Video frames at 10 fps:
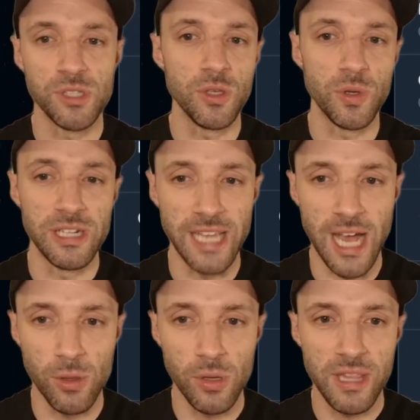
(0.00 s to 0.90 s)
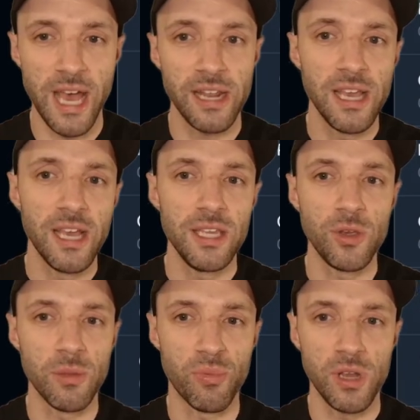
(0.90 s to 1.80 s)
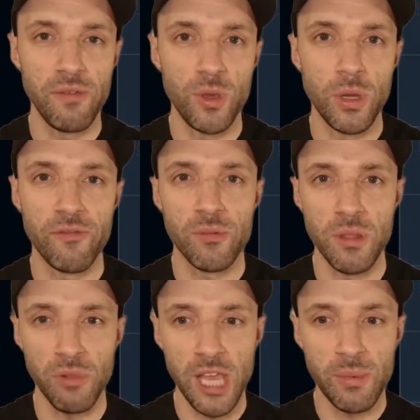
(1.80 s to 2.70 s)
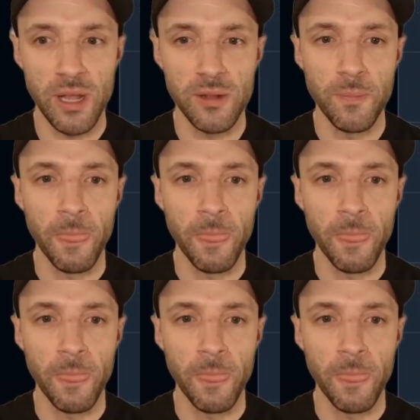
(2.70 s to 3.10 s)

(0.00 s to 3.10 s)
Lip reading: So you can download that, you can preview it from the play button,